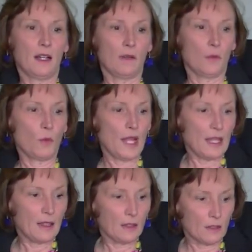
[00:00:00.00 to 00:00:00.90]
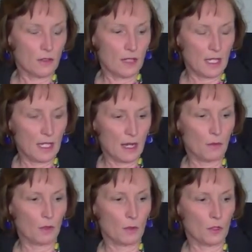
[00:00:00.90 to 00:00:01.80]
Uh, the way the, the
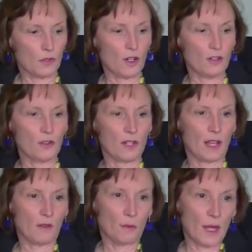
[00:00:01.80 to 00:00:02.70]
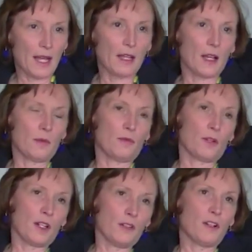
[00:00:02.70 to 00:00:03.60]
network was structured to have a backup
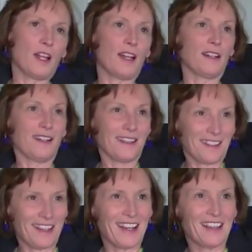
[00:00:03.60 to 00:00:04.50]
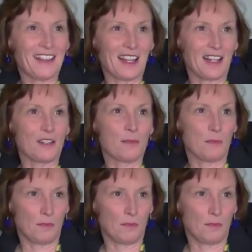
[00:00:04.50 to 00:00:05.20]
for internet and the like, that has